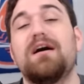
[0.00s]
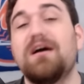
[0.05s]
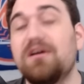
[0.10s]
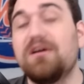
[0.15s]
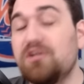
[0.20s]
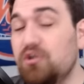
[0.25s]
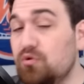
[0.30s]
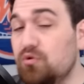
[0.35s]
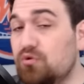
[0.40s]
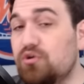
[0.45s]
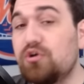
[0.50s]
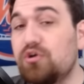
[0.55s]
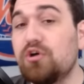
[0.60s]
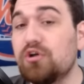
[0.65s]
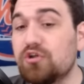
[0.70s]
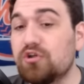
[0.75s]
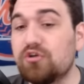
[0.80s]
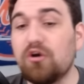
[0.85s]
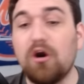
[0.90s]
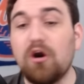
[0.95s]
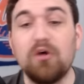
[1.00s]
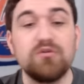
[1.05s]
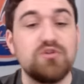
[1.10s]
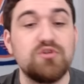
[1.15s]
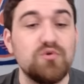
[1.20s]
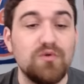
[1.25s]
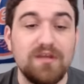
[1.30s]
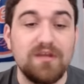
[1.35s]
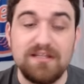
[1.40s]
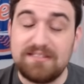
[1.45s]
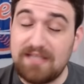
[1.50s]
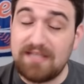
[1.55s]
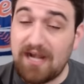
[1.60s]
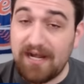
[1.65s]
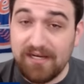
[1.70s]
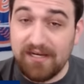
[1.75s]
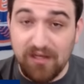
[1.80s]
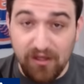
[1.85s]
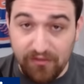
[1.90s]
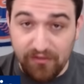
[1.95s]
You could go to
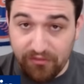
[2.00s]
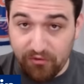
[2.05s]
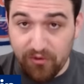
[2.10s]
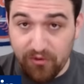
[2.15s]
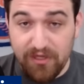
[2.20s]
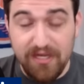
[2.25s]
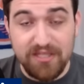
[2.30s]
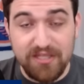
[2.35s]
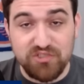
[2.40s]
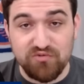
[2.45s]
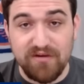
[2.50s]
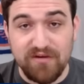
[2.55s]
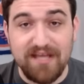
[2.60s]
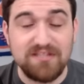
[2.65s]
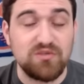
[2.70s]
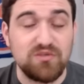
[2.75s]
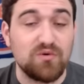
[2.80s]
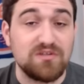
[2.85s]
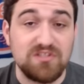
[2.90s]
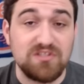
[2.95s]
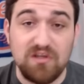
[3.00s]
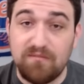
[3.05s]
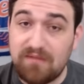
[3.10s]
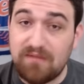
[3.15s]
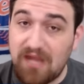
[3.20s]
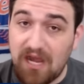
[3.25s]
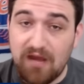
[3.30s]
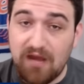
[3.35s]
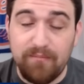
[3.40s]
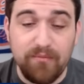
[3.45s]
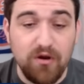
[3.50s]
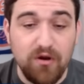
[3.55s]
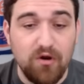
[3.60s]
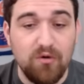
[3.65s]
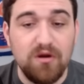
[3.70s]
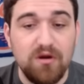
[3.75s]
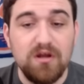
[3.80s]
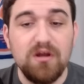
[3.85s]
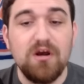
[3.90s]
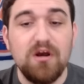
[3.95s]
Quintana on 3 days rest or some
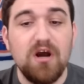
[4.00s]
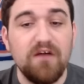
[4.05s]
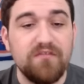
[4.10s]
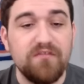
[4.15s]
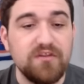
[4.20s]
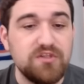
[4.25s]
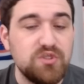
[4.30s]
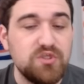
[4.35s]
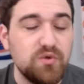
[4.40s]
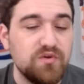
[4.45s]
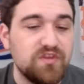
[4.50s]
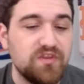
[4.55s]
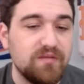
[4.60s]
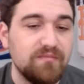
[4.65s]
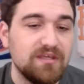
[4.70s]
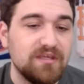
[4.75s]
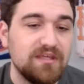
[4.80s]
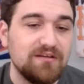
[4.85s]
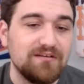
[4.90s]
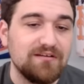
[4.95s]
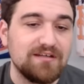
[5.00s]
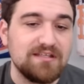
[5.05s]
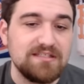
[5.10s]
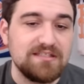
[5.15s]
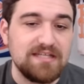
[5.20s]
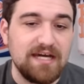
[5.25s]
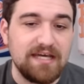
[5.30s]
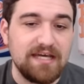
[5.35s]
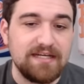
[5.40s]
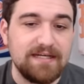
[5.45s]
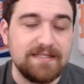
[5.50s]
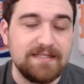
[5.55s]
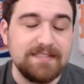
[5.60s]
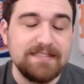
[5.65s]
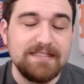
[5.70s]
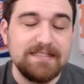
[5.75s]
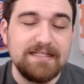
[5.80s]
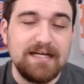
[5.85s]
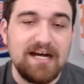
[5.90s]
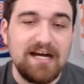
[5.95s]
combo of the two of them, McGill and Quintana,
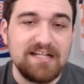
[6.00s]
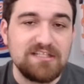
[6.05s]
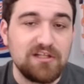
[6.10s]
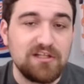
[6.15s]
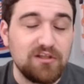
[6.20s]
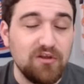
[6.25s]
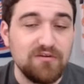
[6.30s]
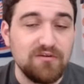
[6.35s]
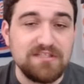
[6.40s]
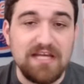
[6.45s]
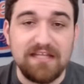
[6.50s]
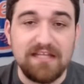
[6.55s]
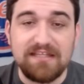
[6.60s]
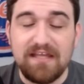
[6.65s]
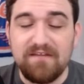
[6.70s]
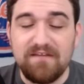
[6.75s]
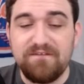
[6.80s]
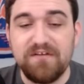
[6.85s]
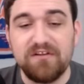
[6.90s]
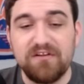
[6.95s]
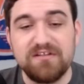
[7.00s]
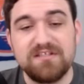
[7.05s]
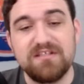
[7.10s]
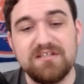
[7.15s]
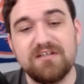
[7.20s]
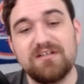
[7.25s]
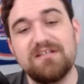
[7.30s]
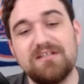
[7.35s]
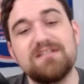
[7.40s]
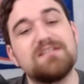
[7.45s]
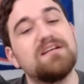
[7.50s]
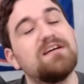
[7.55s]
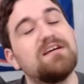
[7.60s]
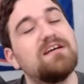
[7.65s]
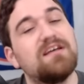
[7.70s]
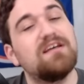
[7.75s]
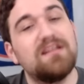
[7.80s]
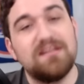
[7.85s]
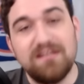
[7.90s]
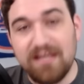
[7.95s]
to close out that Philly series.
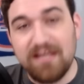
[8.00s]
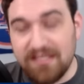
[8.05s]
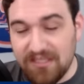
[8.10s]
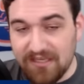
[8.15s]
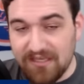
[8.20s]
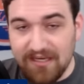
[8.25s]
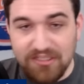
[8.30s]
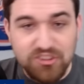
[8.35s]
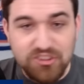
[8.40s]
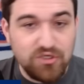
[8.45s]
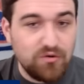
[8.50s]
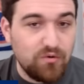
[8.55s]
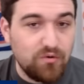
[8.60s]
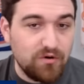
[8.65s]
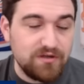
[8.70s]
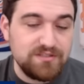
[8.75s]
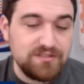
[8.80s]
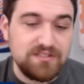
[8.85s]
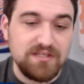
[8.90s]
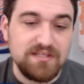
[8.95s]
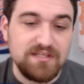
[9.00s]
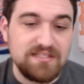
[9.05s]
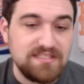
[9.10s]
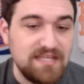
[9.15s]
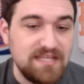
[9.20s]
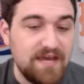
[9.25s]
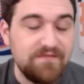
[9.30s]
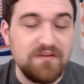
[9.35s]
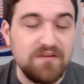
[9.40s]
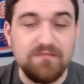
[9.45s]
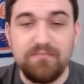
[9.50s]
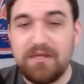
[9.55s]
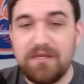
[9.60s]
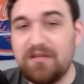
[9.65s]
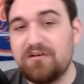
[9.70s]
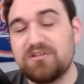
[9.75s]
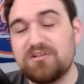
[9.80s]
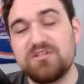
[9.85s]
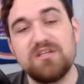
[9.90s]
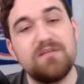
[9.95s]
Then you got your horses, Sevy,
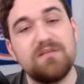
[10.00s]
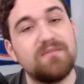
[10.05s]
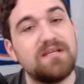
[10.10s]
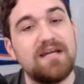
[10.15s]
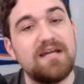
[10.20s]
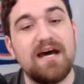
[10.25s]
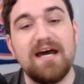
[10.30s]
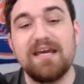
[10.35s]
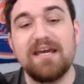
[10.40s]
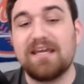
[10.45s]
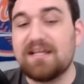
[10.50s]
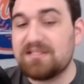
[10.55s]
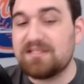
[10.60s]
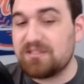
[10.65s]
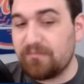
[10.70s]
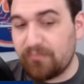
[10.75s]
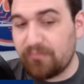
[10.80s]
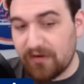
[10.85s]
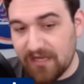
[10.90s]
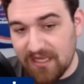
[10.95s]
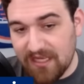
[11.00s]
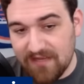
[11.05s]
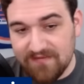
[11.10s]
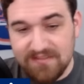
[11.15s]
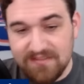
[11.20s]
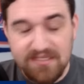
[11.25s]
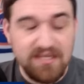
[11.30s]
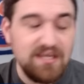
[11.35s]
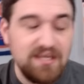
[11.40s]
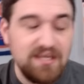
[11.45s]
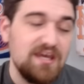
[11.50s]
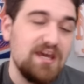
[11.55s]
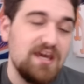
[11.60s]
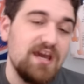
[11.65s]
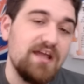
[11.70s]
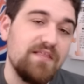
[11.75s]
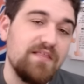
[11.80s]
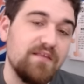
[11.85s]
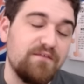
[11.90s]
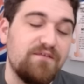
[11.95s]
Peterson, and Manaea against the Braves.
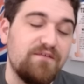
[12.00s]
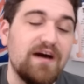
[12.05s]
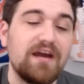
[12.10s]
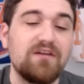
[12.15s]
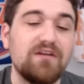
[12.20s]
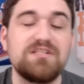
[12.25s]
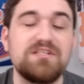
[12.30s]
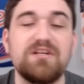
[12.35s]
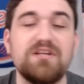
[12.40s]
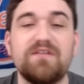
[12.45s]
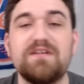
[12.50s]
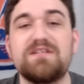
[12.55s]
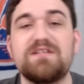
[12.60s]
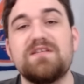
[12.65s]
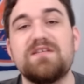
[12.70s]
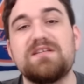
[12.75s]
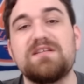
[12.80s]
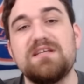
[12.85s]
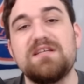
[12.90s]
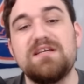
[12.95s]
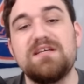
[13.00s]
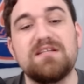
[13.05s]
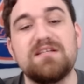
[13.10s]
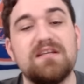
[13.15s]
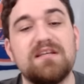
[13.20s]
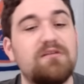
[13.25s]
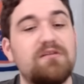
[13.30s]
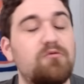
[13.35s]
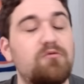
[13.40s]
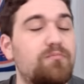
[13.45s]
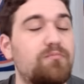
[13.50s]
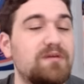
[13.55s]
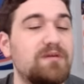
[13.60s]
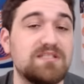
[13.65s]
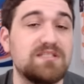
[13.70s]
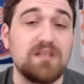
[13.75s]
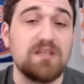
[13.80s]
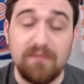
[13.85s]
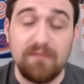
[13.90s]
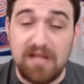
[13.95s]
In the final series of the season, it would be
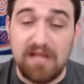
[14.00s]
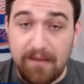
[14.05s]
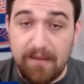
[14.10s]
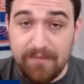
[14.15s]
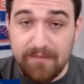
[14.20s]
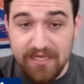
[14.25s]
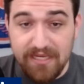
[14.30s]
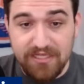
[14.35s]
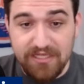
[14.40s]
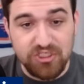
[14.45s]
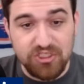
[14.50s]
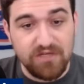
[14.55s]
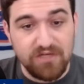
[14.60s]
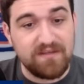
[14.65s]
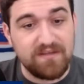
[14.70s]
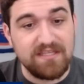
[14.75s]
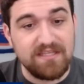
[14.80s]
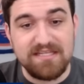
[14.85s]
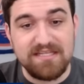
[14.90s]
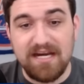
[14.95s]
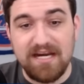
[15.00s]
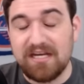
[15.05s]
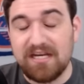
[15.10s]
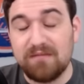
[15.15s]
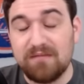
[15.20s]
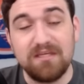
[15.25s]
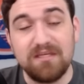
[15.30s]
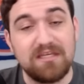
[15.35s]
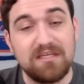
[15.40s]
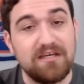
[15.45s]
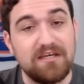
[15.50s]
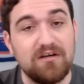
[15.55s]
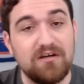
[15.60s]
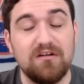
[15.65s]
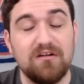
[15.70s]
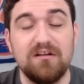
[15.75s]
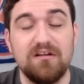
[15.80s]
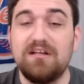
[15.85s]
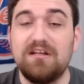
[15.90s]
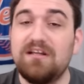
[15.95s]
some combination of Quintana,
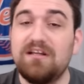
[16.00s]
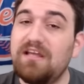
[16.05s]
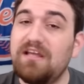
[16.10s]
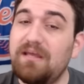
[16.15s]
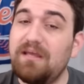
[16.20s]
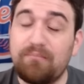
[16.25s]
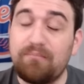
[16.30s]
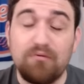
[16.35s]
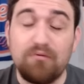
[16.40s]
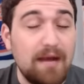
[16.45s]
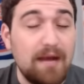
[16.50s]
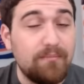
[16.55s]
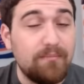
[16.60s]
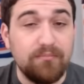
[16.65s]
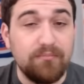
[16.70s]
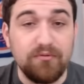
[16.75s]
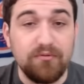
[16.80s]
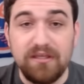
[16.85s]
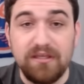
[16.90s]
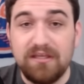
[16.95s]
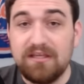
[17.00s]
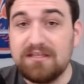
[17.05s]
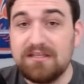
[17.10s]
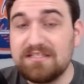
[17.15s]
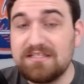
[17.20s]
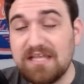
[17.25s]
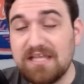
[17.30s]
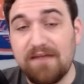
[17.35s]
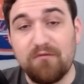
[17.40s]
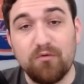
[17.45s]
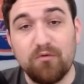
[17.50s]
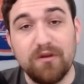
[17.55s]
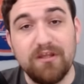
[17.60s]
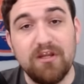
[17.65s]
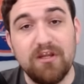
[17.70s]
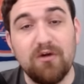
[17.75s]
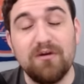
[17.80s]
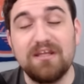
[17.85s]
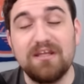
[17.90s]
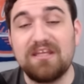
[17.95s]
McGill, and probably
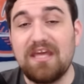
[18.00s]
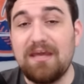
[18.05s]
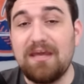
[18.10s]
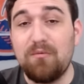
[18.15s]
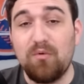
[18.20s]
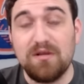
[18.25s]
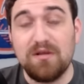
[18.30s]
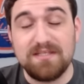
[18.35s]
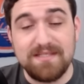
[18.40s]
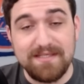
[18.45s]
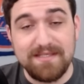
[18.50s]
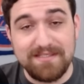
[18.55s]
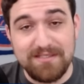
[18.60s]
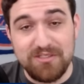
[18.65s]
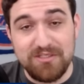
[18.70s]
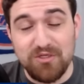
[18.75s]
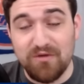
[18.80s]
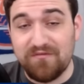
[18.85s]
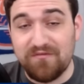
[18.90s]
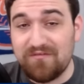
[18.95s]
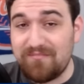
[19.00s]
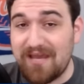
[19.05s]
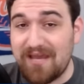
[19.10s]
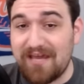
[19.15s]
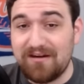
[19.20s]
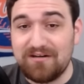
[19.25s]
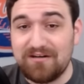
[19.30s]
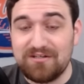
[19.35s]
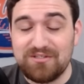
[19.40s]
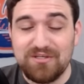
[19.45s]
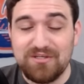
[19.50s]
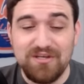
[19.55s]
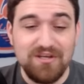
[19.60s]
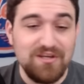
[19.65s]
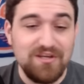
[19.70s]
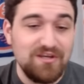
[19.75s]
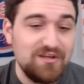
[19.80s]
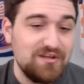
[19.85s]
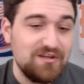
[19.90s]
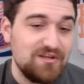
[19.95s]
Severino in a game 162 if it matters.
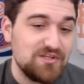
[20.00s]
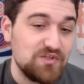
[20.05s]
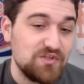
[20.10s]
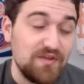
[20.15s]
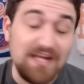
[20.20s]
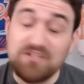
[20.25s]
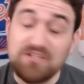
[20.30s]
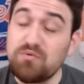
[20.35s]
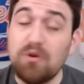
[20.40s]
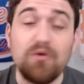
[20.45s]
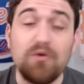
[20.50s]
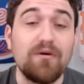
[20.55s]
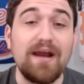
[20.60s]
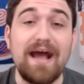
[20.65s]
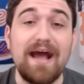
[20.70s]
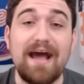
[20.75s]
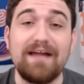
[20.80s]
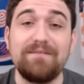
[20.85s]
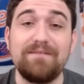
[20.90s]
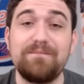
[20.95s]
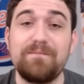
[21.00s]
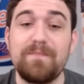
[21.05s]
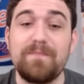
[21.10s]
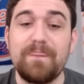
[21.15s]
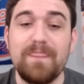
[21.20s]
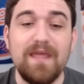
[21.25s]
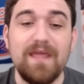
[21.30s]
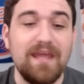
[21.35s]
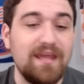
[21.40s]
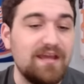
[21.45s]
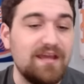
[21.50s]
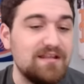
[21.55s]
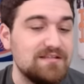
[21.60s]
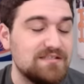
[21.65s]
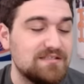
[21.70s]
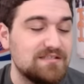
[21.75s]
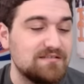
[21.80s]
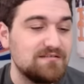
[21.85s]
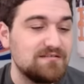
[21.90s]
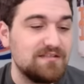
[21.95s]
So that's where we're at. And
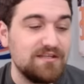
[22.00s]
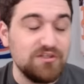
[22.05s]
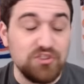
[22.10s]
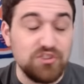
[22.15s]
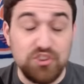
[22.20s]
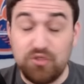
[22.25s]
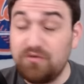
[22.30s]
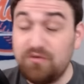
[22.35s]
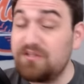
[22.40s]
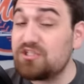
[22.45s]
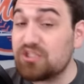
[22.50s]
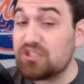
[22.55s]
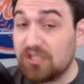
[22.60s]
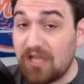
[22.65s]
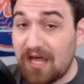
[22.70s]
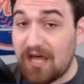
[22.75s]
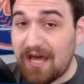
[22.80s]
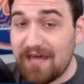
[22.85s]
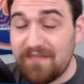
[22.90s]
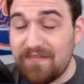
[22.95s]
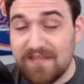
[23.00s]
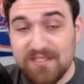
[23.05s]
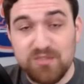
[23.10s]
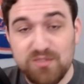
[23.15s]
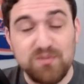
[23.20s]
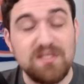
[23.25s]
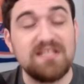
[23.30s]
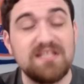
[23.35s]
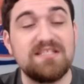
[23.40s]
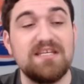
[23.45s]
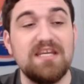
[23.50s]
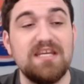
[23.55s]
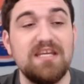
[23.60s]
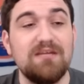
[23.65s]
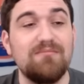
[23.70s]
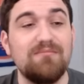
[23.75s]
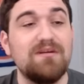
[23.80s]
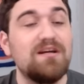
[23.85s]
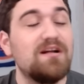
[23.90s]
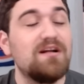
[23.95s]
in June and July, this was a
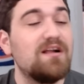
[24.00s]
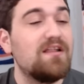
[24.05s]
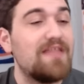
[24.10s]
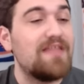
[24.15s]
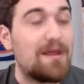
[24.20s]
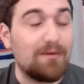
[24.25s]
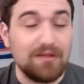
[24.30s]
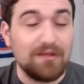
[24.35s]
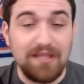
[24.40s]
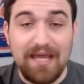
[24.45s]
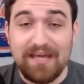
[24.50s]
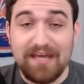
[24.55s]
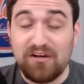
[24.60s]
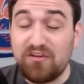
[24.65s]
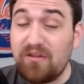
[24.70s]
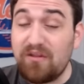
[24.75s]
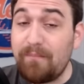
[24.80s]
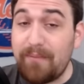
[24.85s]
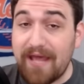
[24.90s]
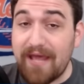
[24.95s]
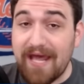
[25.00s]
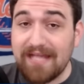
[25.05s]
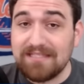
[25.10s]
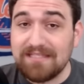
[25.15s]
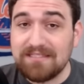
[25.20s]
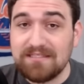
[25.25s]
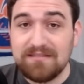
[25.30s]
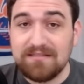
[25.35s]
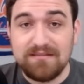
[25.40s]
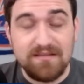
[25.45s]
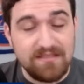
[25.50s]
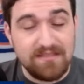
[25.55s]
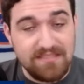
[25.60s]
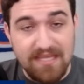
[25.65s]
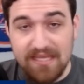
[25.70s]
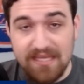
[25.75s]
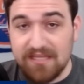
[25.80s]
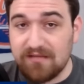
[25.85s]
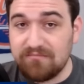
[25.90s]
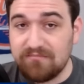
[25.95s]
team that relied on the bats to
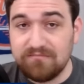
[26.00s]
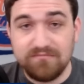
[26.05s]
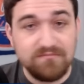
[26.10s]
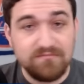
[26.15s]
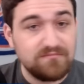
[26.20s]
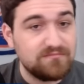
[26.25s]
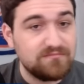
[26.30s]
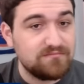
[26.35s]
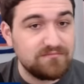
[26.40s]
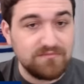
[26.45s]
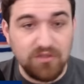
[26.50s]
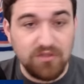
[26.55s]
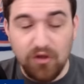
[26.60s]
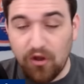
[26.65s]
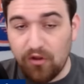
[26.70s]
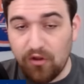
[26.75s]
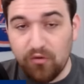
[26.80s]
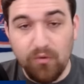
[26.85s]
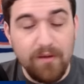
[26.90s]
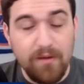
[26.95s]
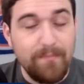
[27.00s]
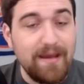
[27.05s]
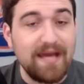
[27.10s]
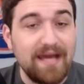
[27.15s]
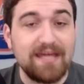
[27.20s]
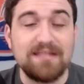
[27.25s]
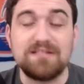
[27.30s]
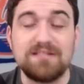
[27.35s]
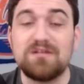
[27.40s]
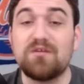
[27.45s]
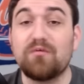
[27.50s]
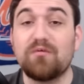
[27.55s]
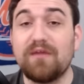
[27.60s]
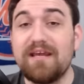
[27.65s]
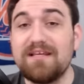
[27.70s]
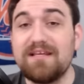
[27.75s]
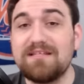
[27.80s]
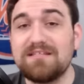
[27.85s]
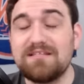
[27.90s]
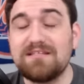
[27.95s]
take them all the way back into the
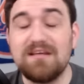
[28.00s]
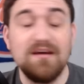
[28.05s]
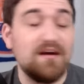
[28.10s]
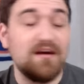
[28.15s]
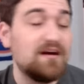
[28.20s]
race.